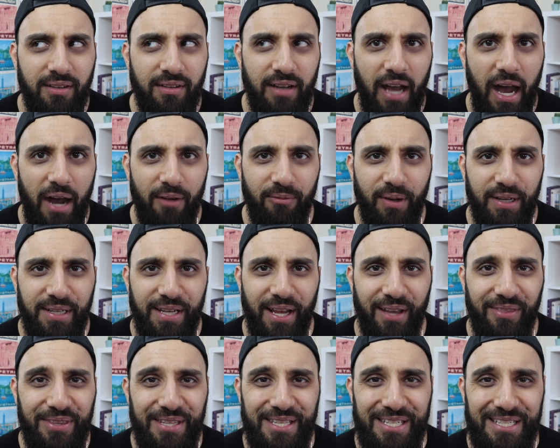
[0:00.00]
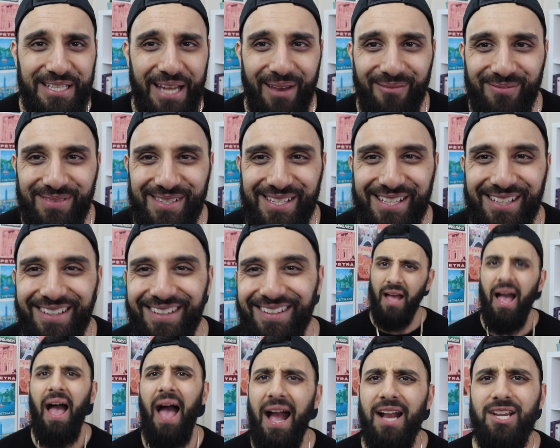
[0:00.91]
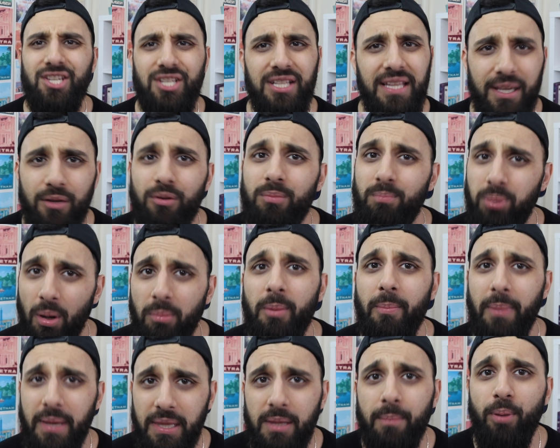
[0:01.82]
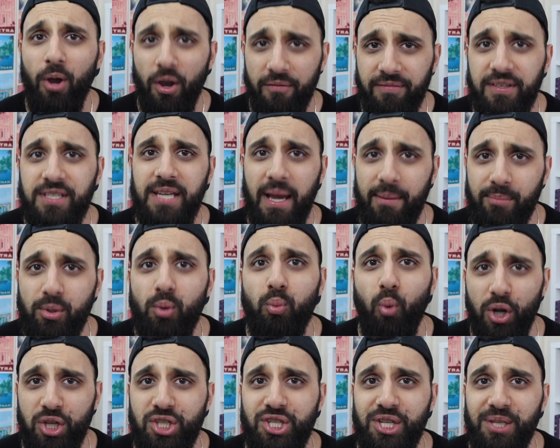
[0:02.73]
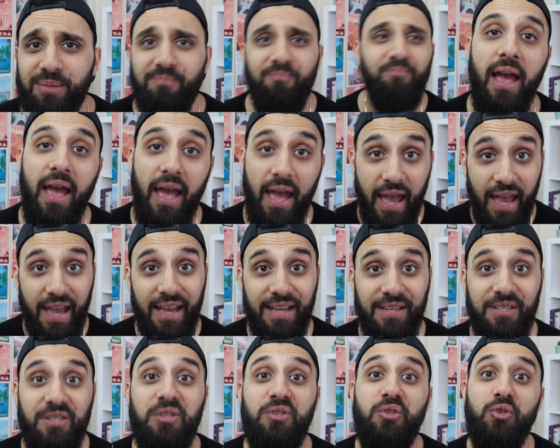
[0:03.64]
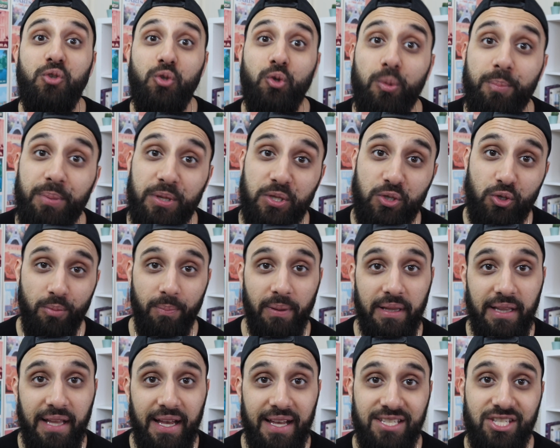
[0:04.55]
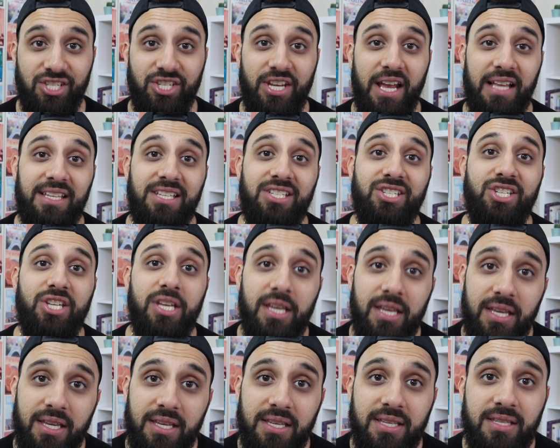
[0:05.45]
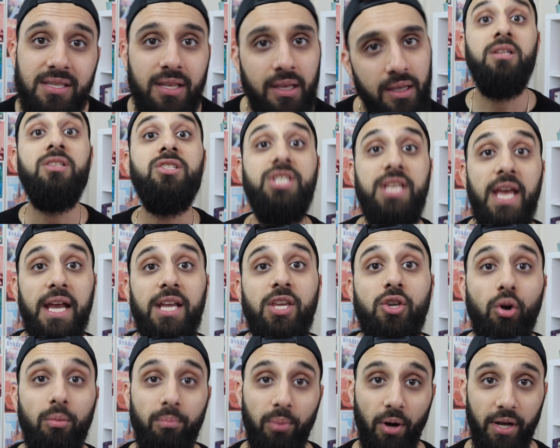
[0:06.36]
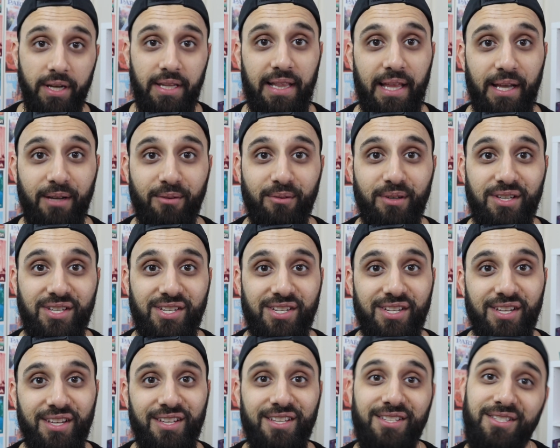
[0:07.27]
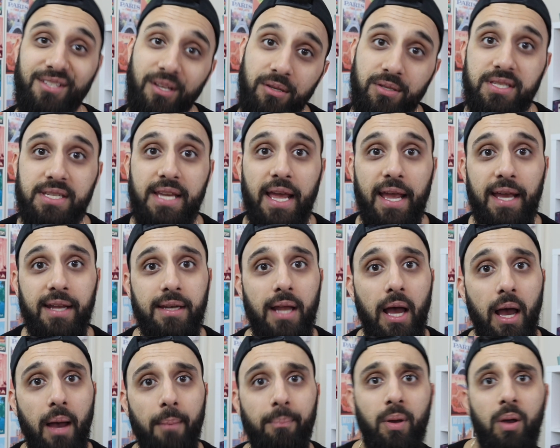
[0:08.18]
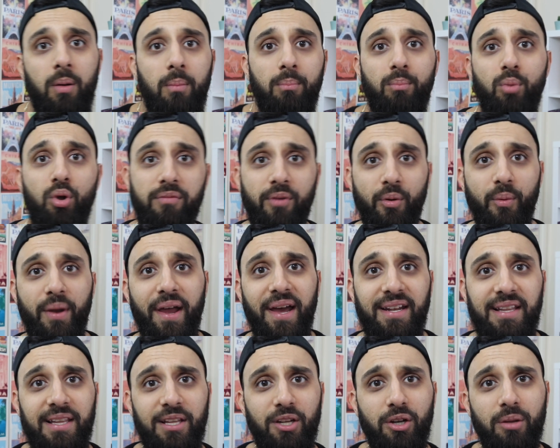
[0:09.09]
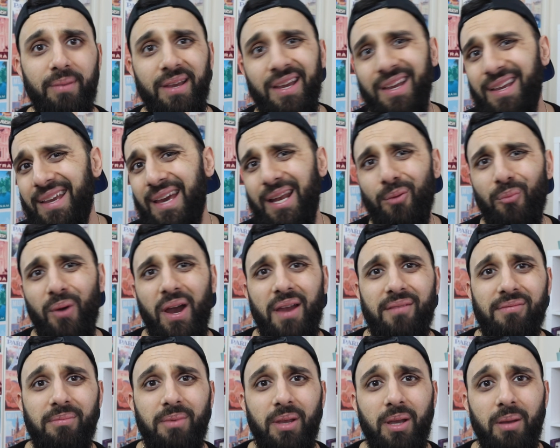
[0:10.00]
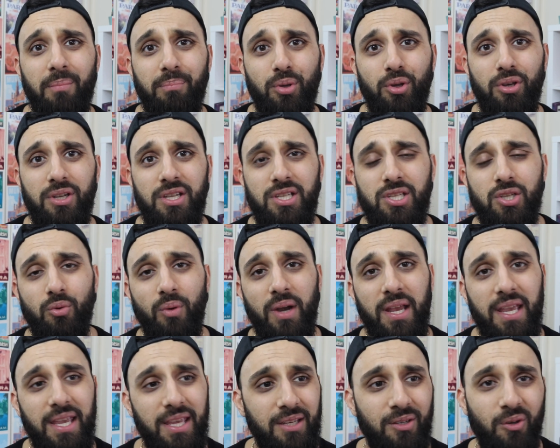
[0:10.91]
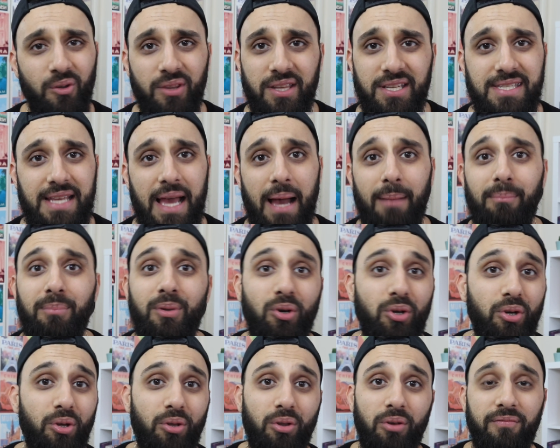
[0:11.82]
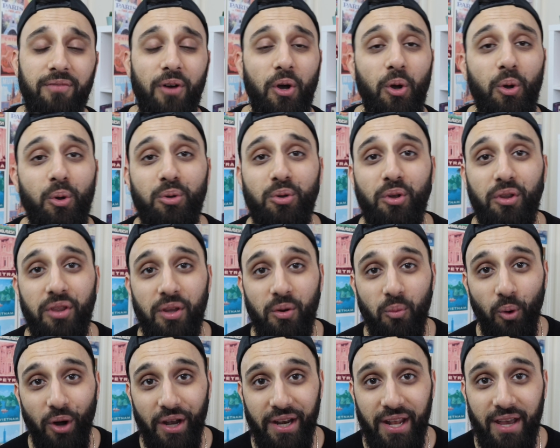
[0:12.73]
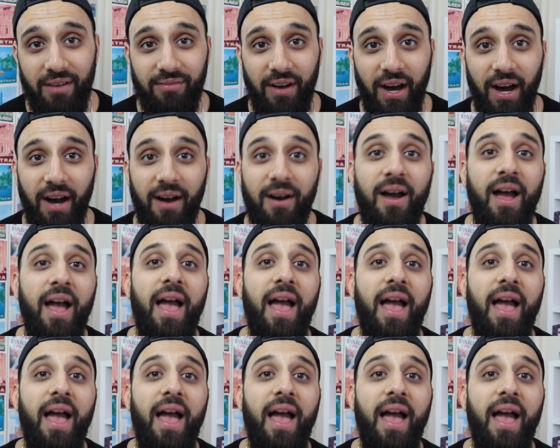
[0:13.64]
halfway down the steps. Actually, it would probably be the perfect time to watch it. And super last challenge is check your body language. So stand up, move around a little bit, get away from the computer screen or the tablet or the phone or the whatever,